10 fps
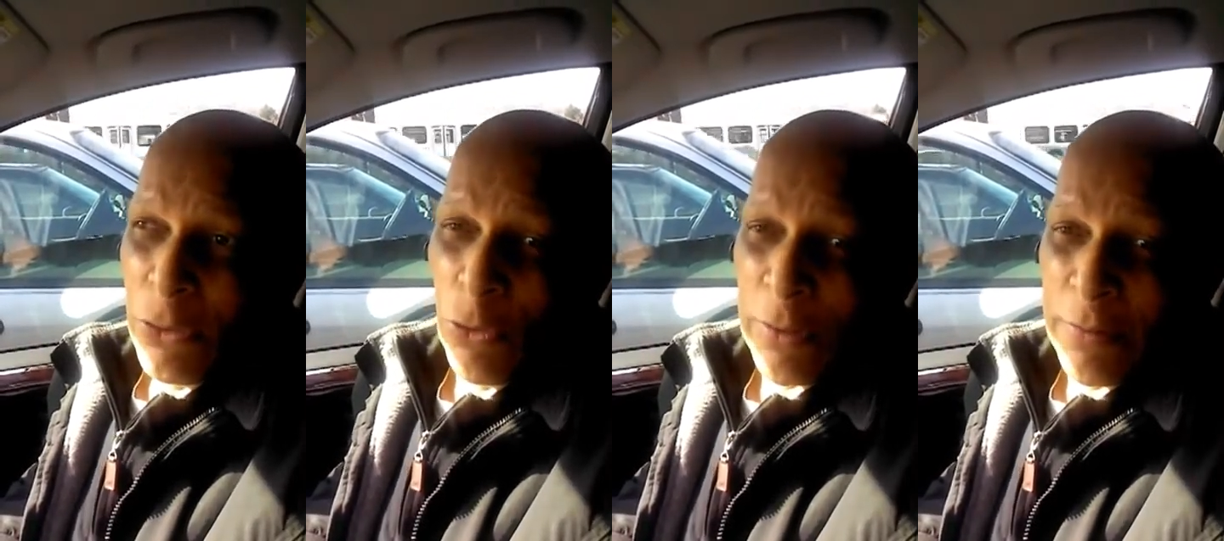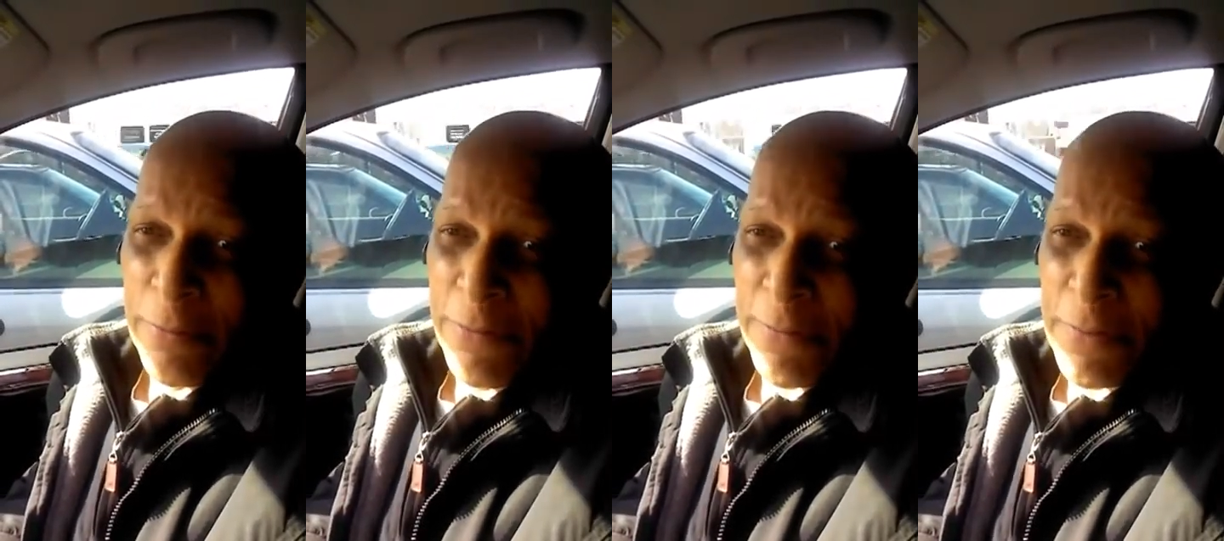
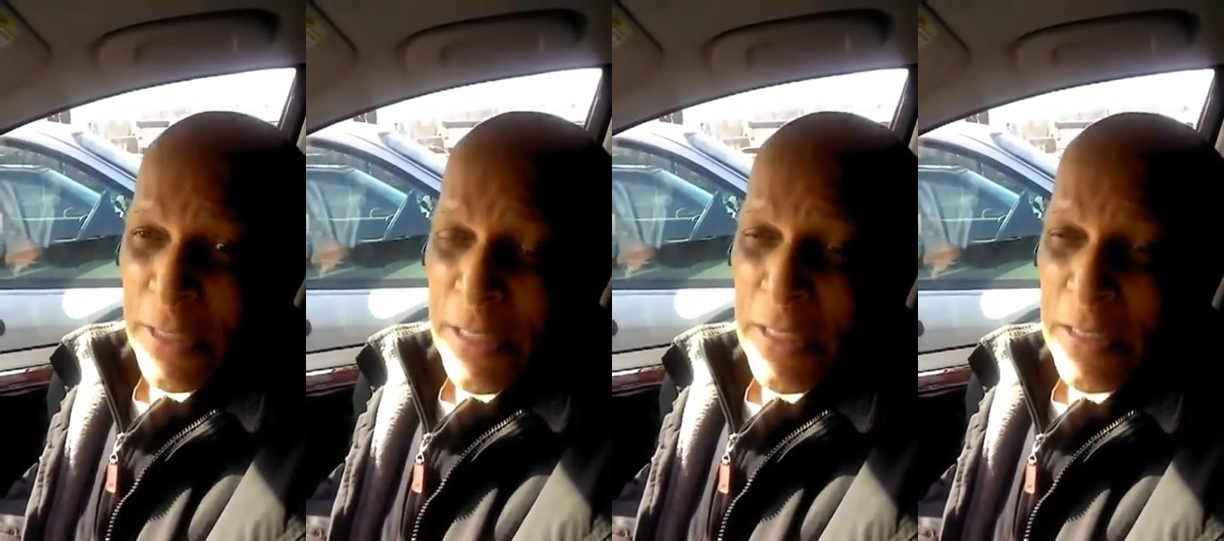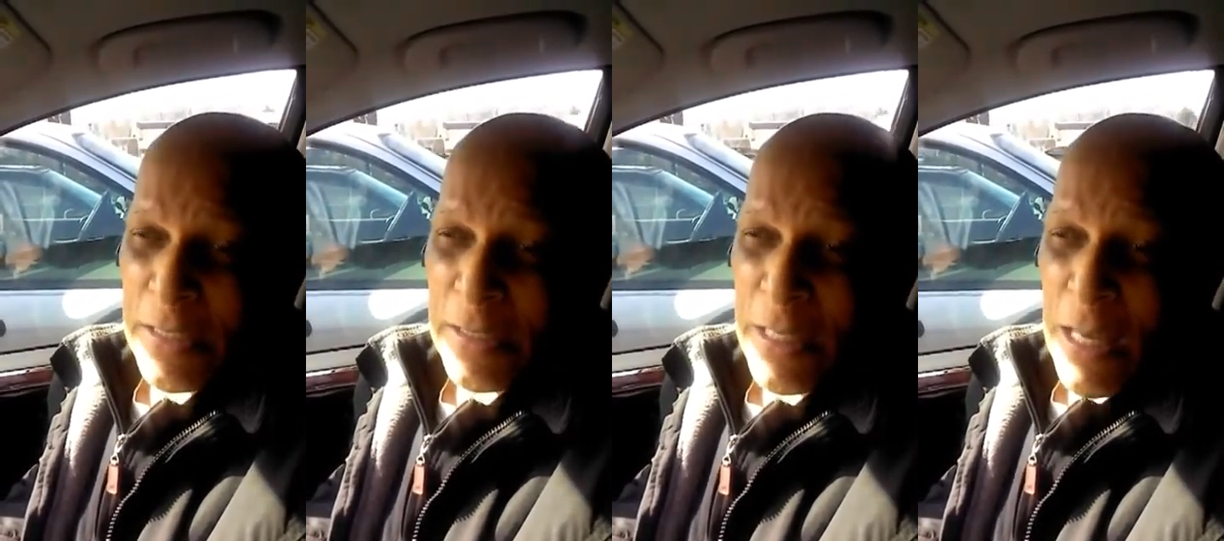
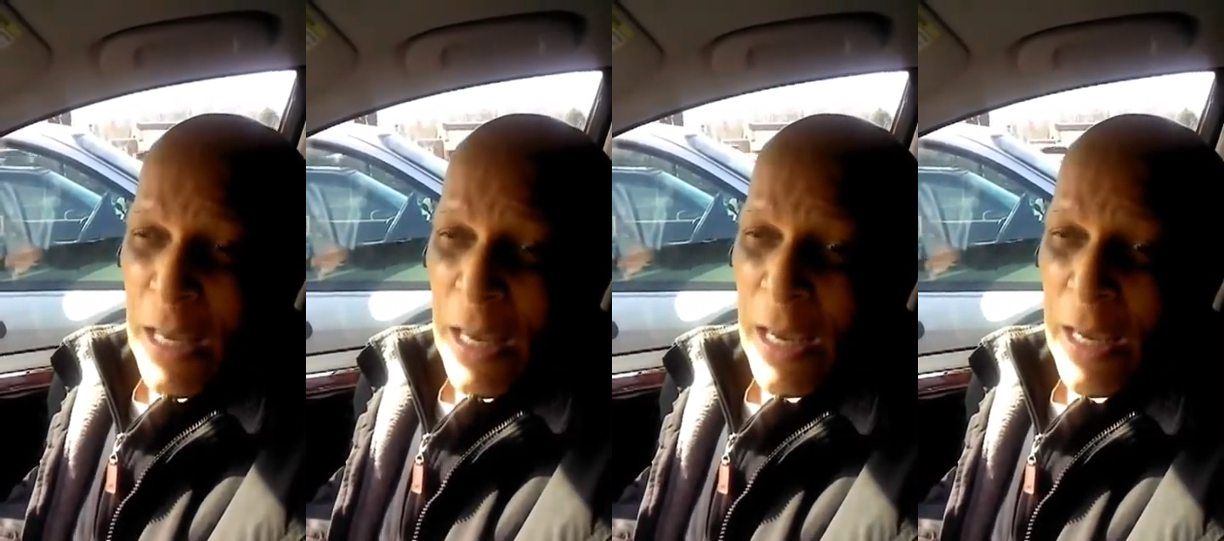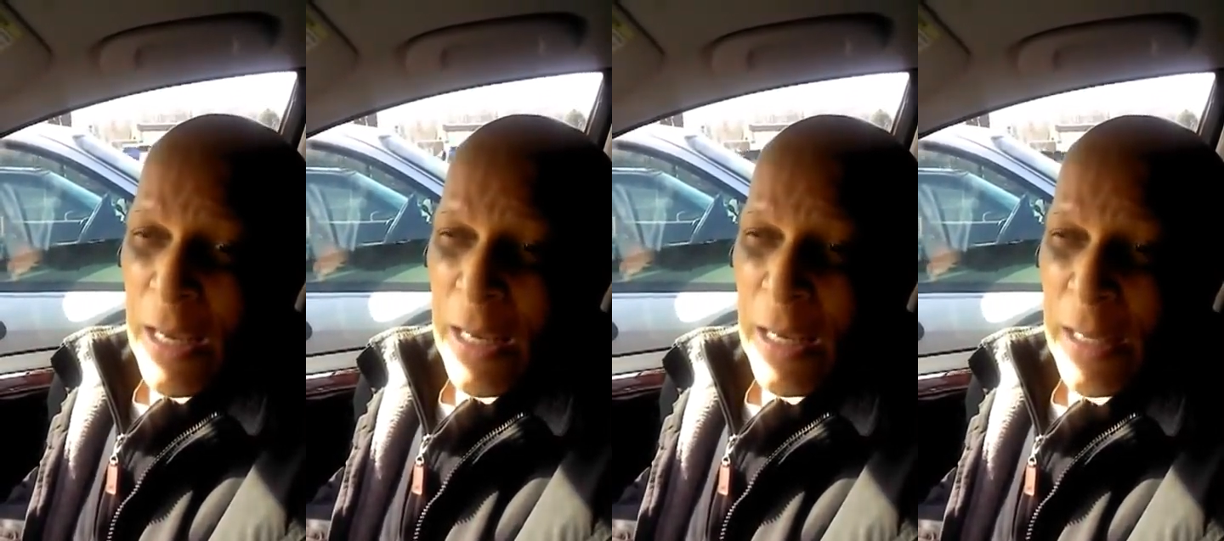215
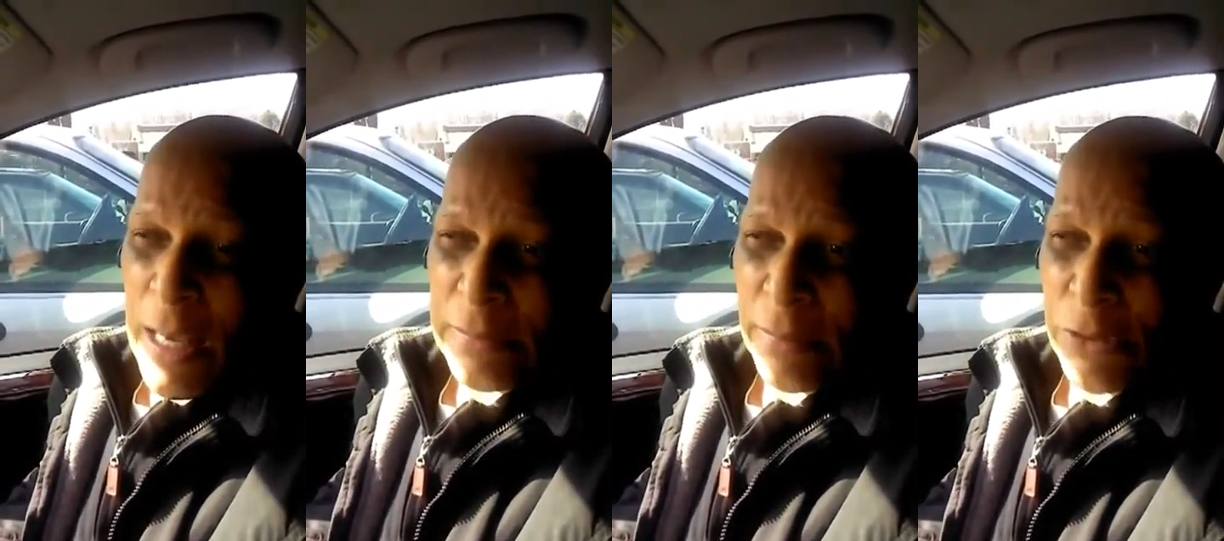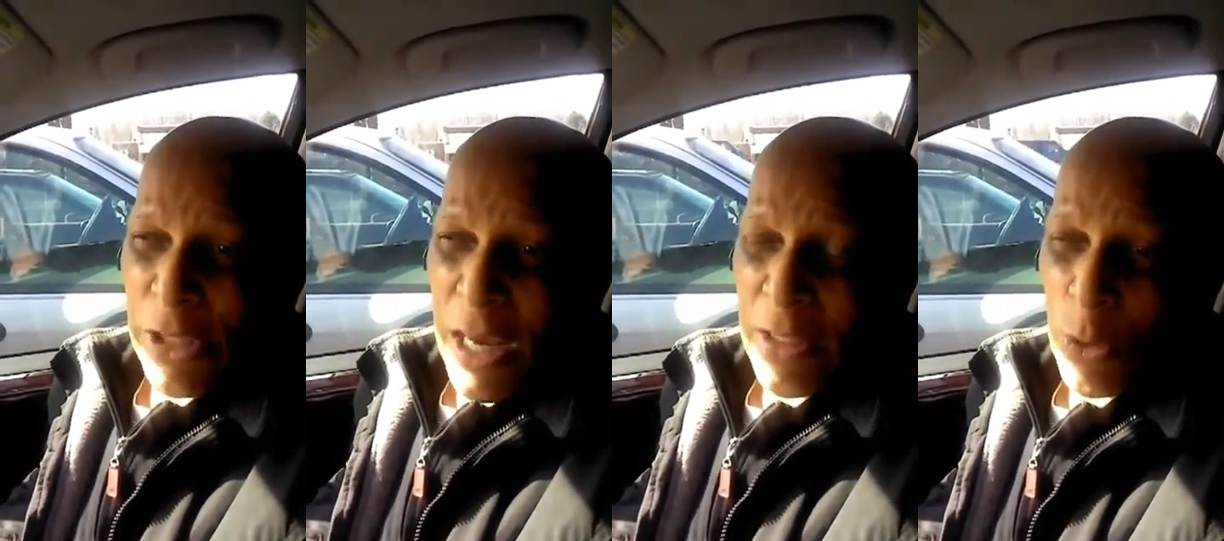as of
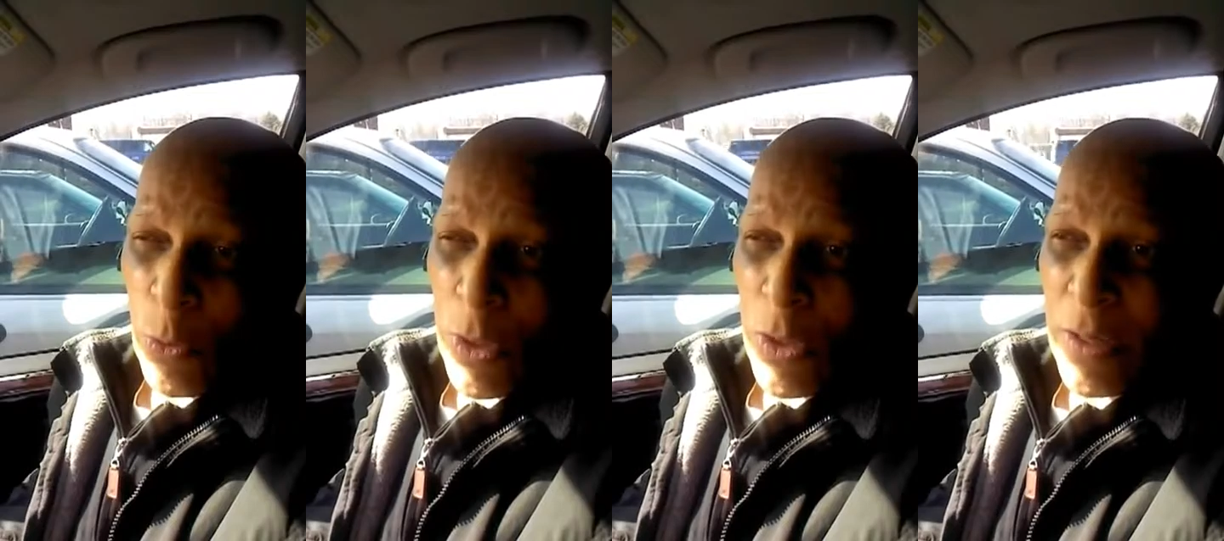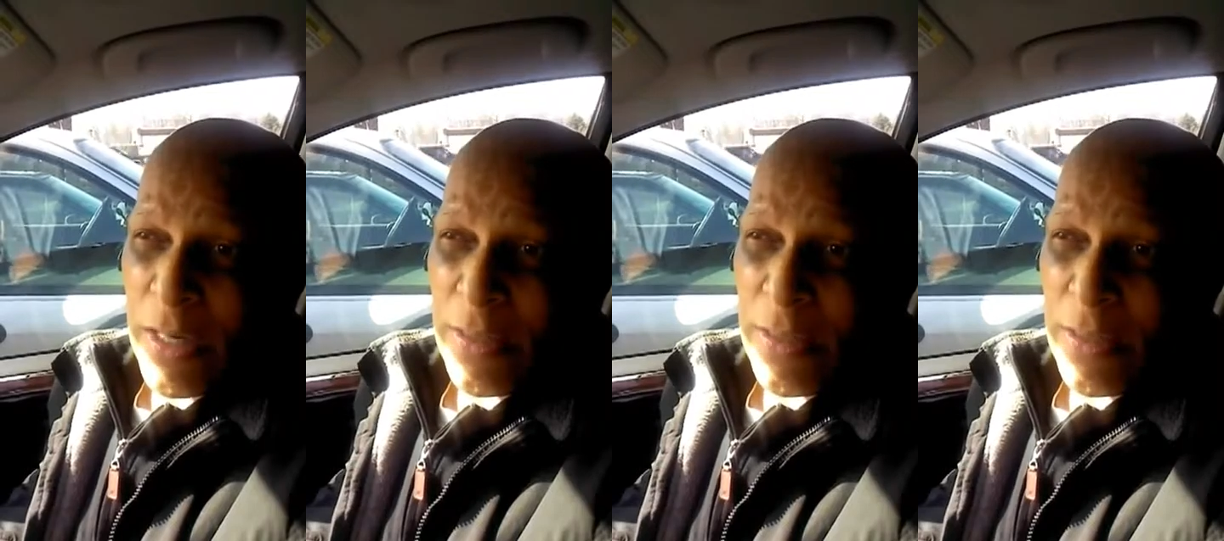January